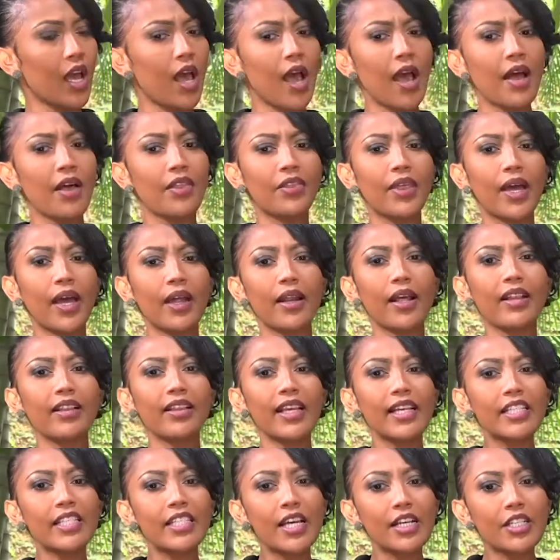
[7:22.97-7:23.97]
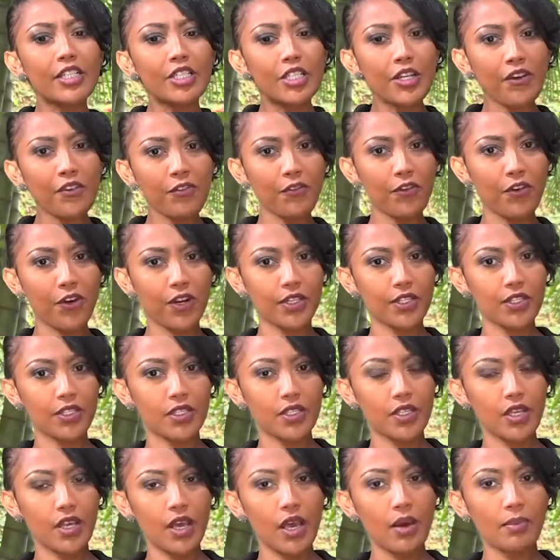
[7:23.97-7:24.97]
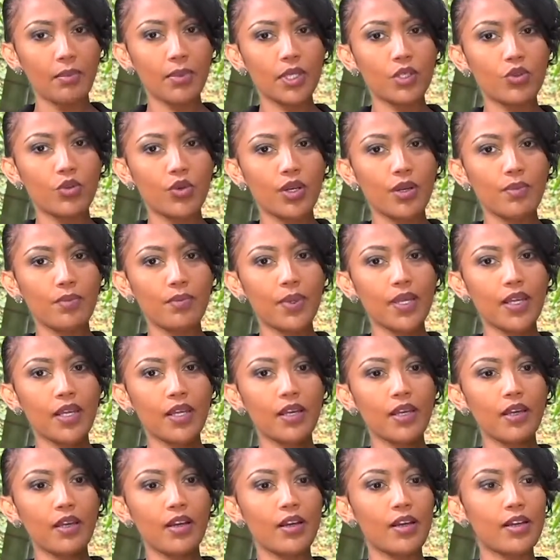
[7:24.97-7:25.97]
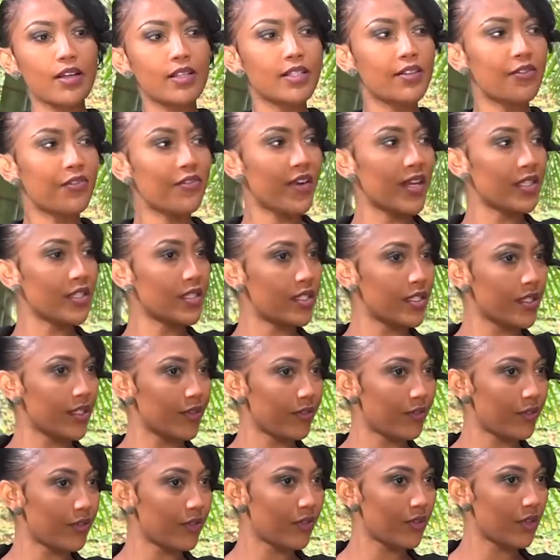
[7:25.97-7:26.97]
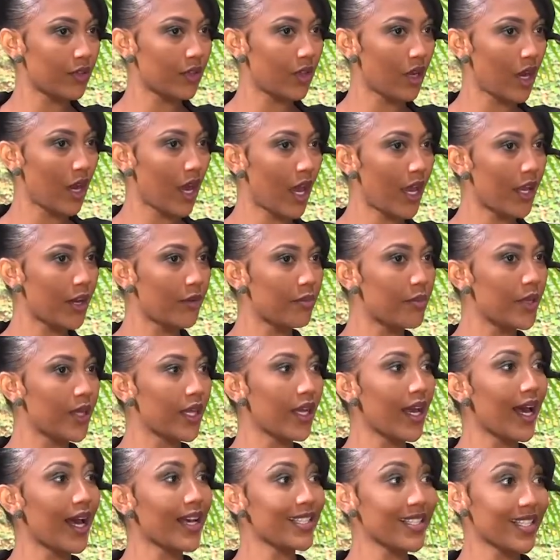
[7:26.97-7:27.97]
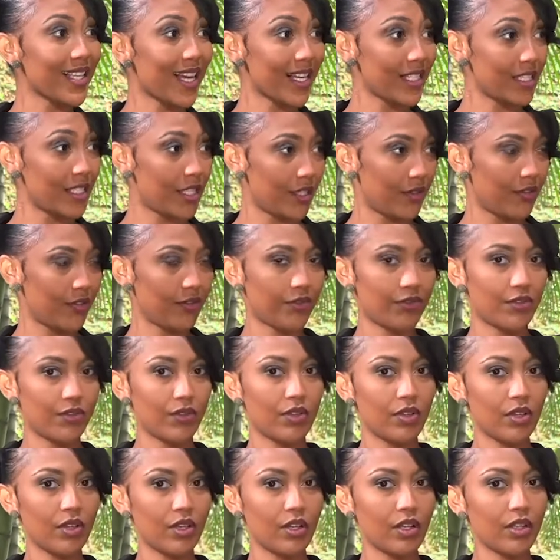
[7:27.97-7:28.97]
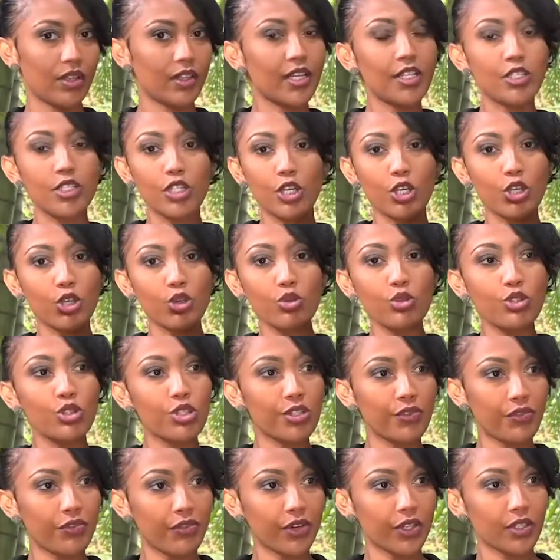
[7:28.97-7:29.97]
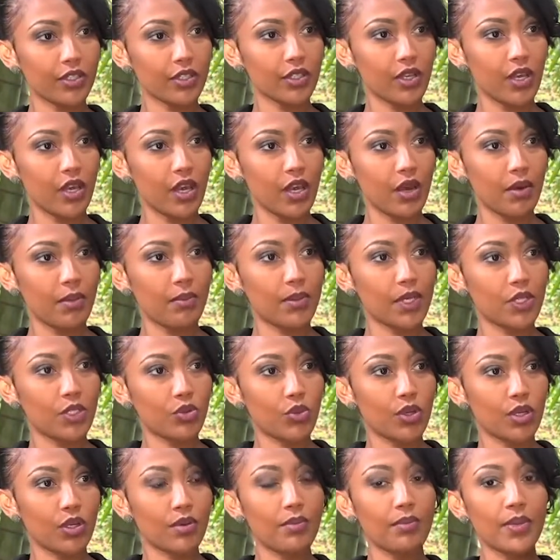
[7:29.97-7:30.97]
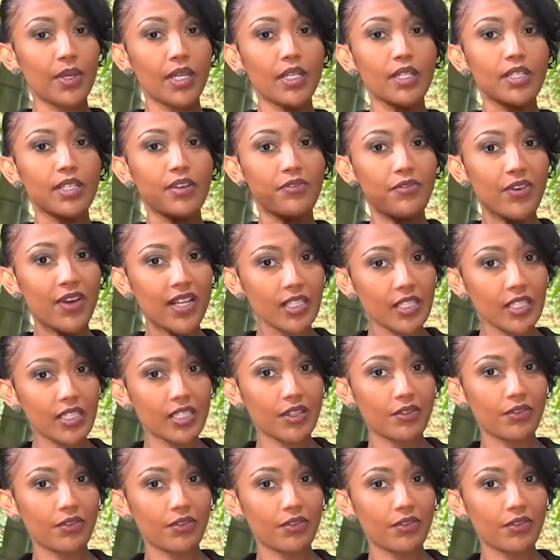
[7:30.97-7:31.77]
that there's a difference between being defensive and being assertive. There's a huge difference between being defensive